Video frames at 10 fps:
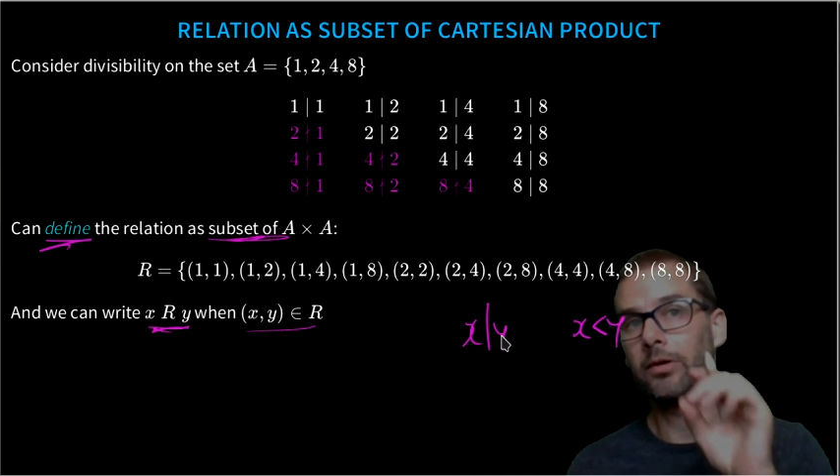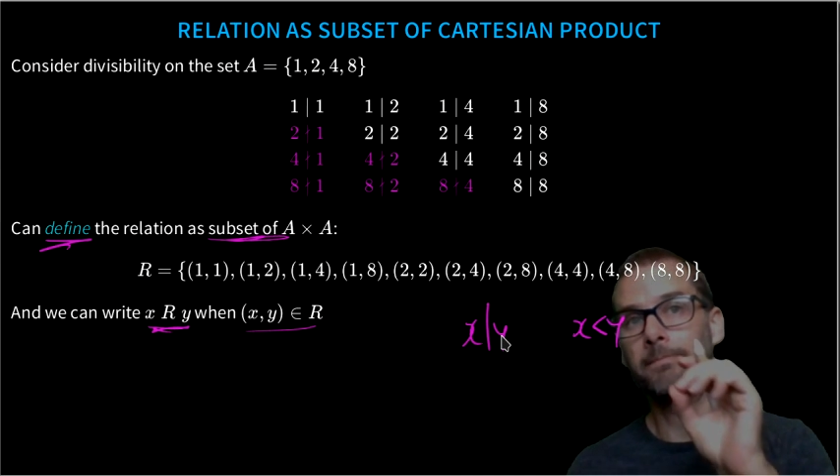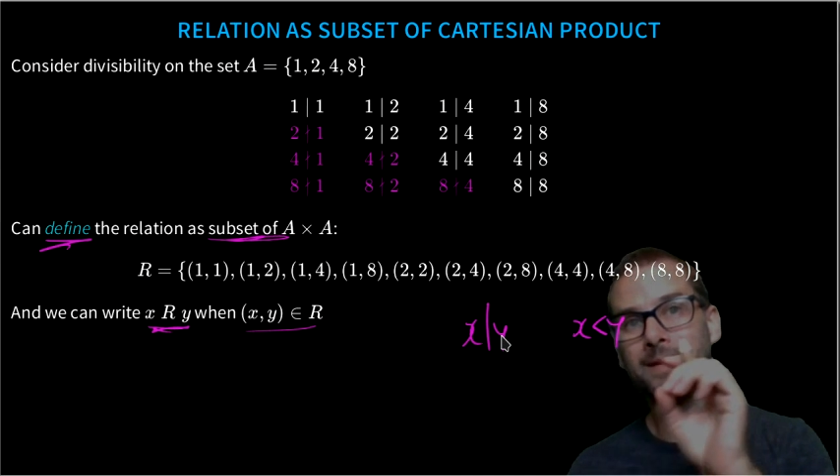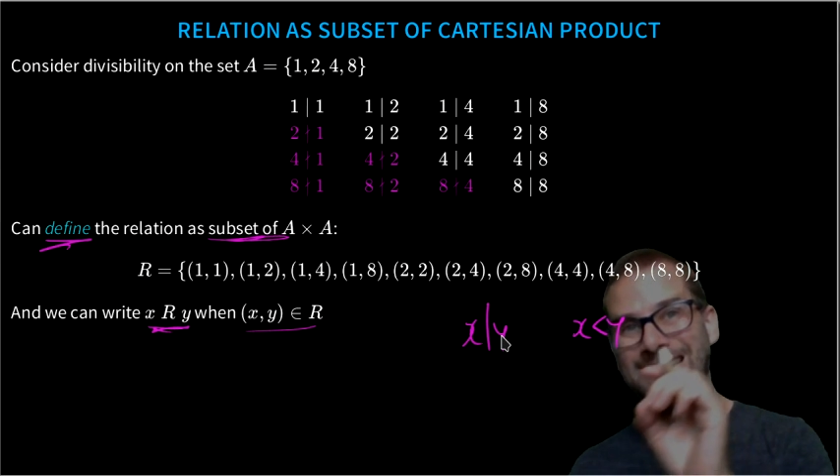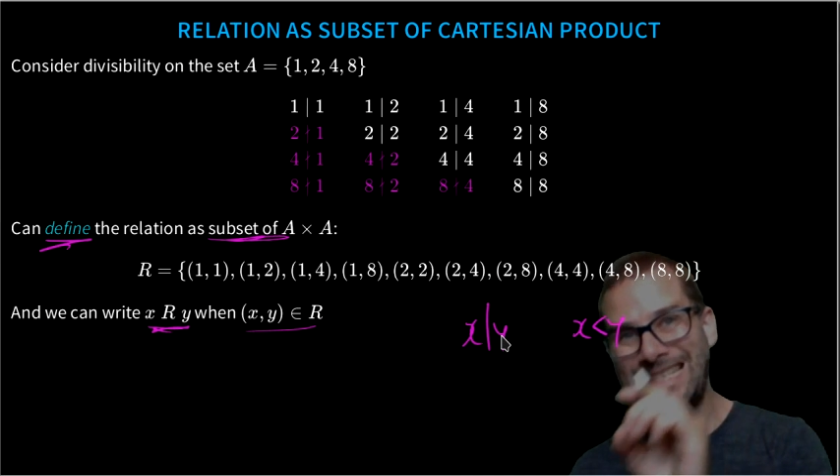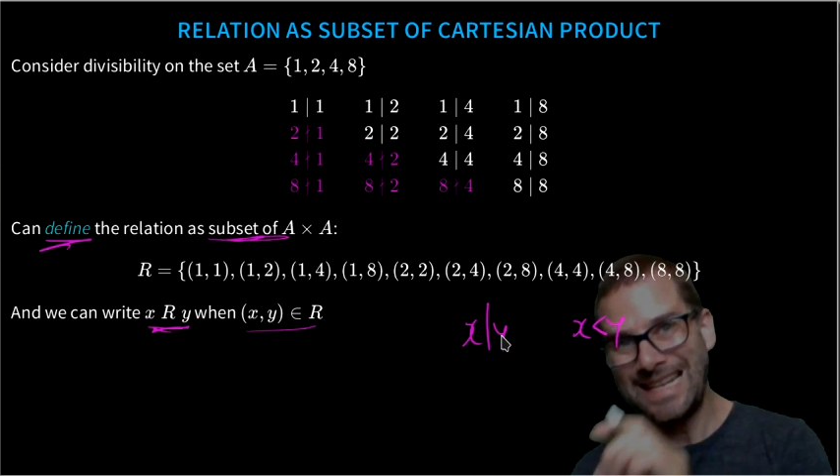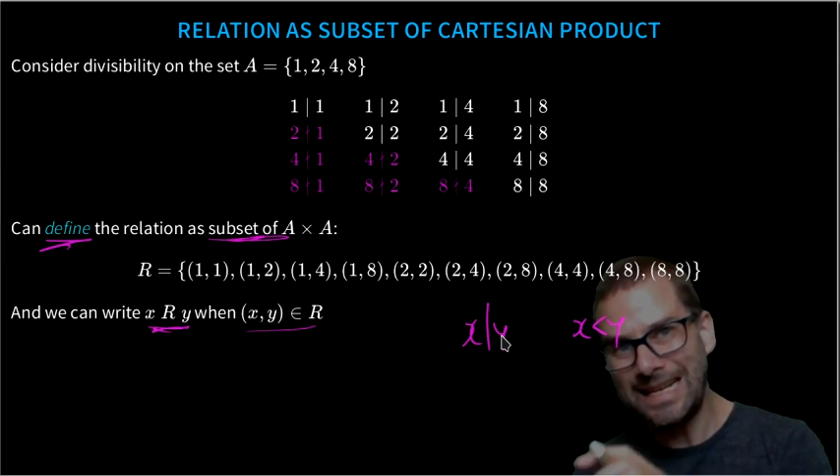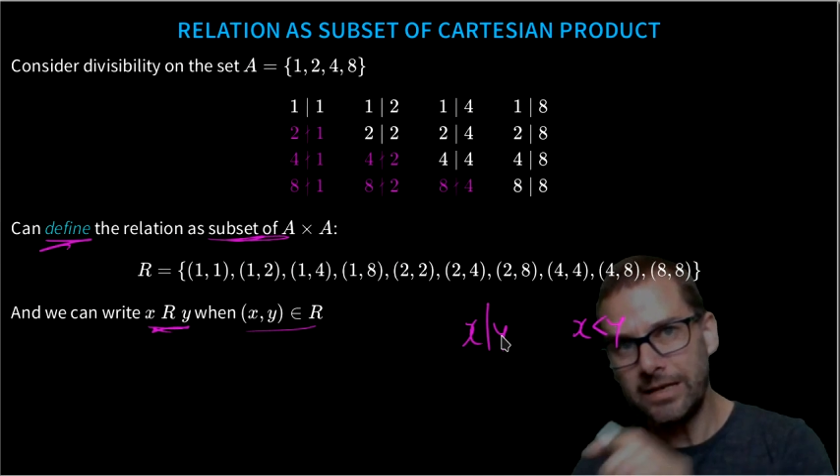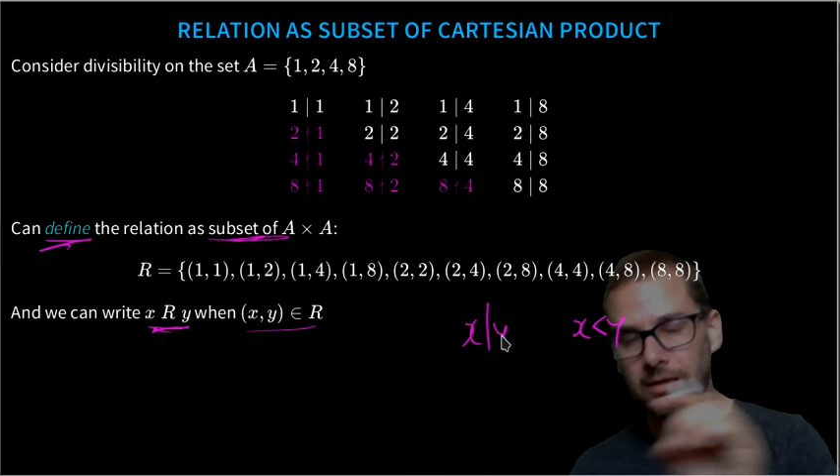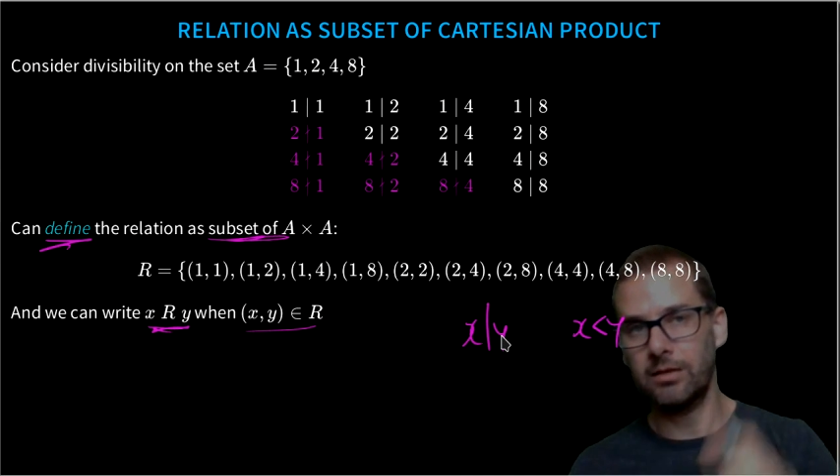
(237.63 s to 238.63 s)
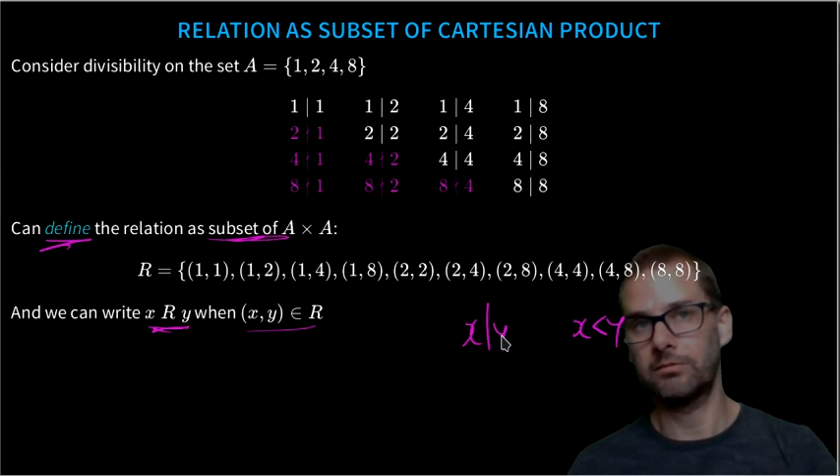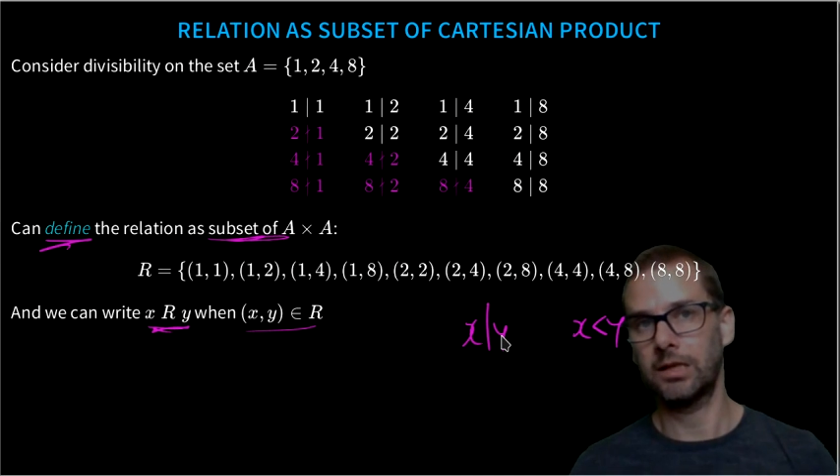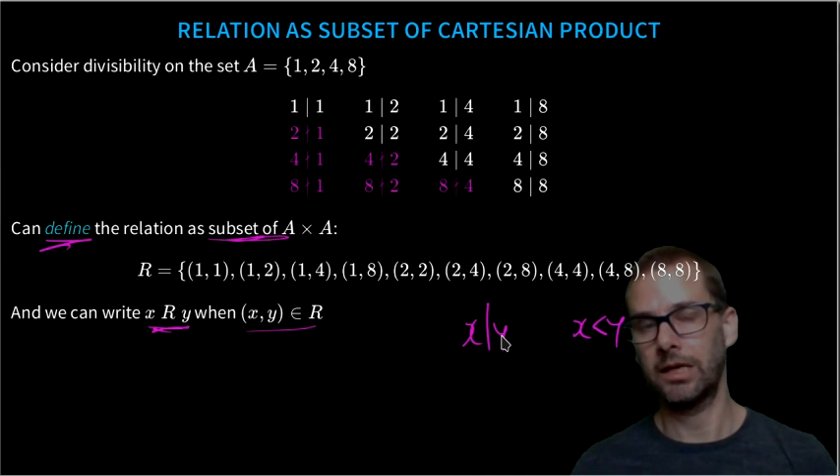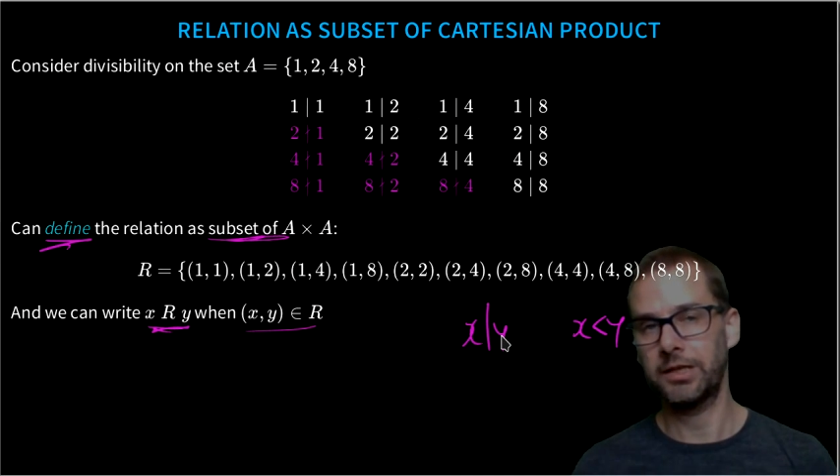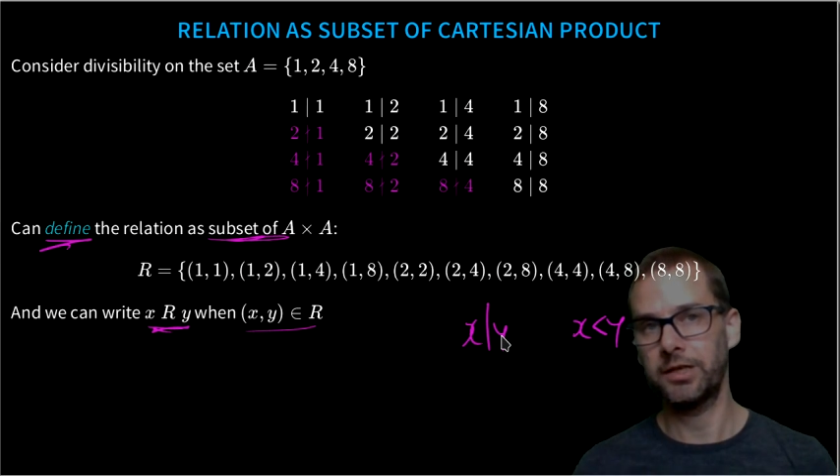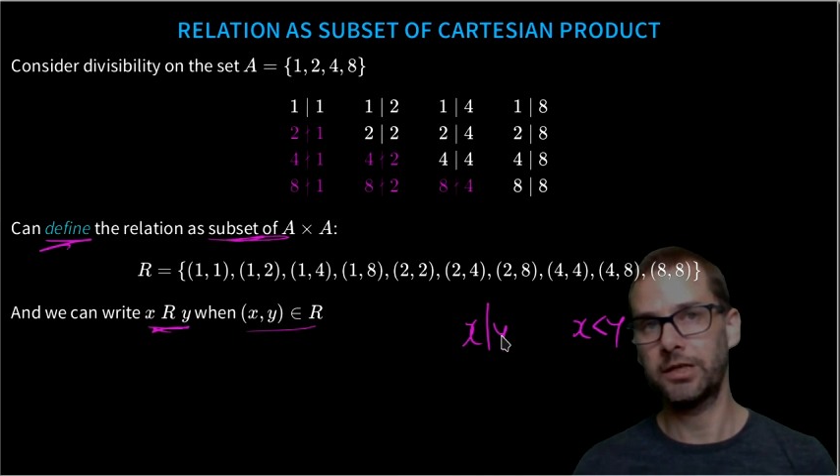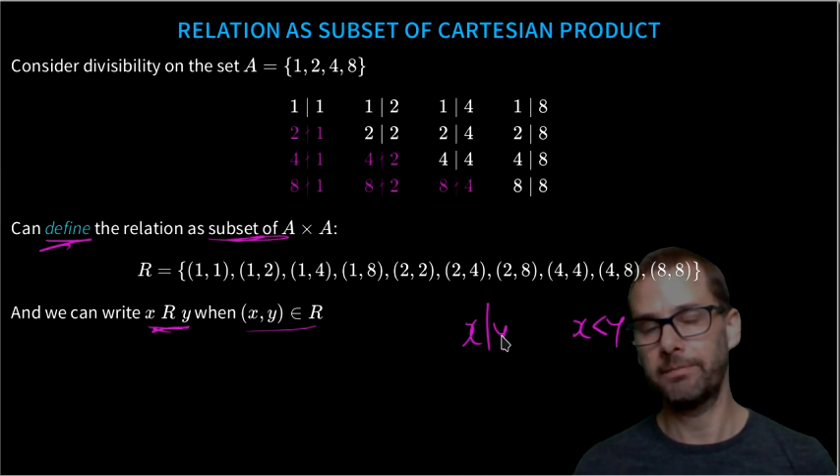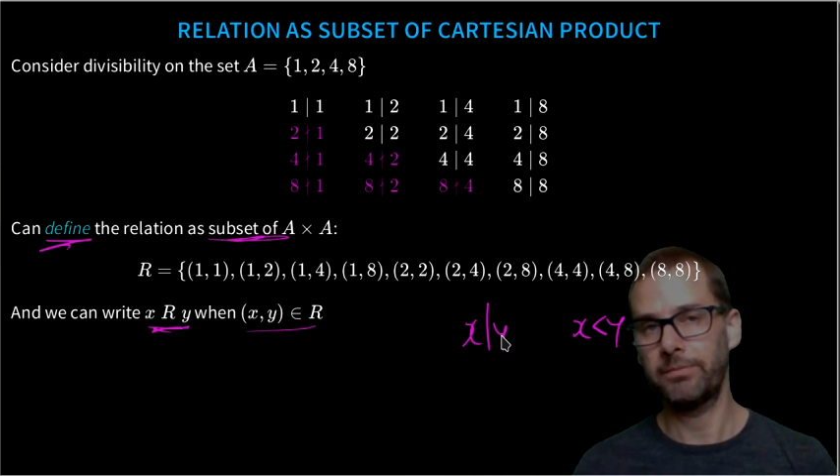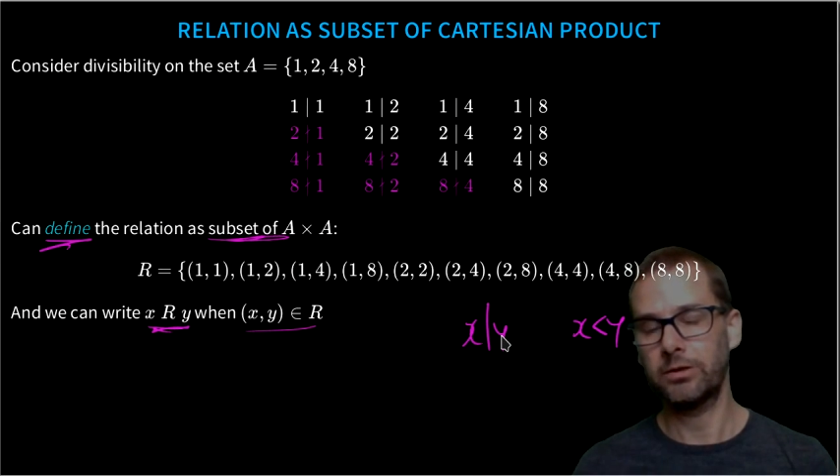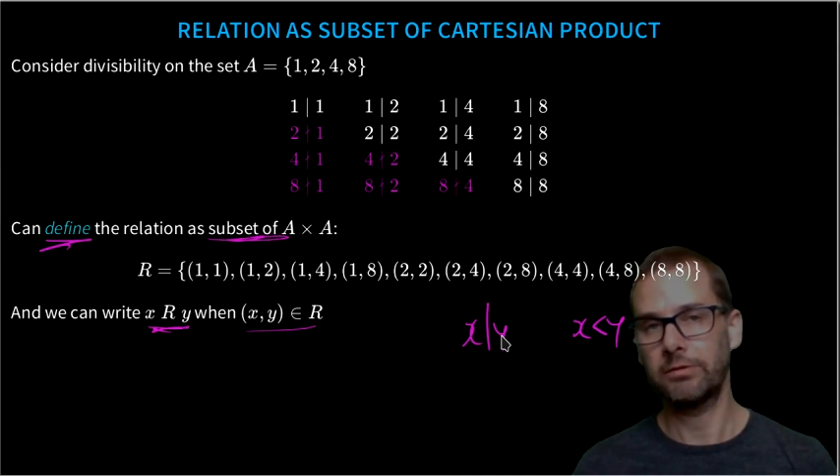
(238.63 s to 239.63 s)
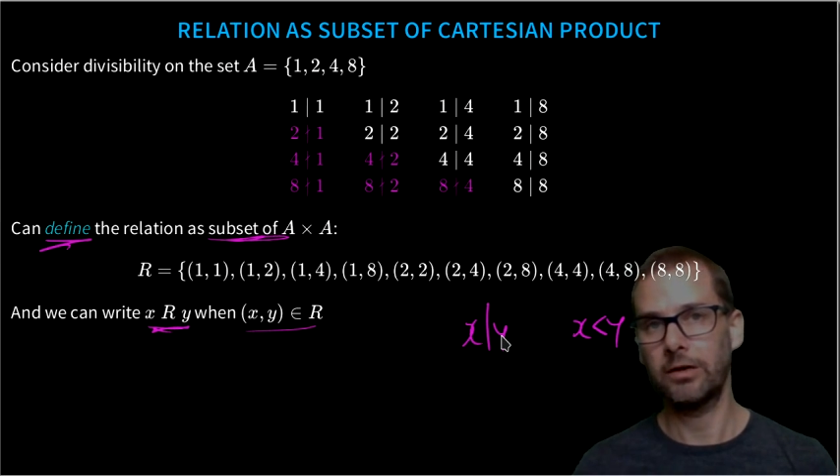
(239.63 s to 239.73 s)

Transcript: particular relationship between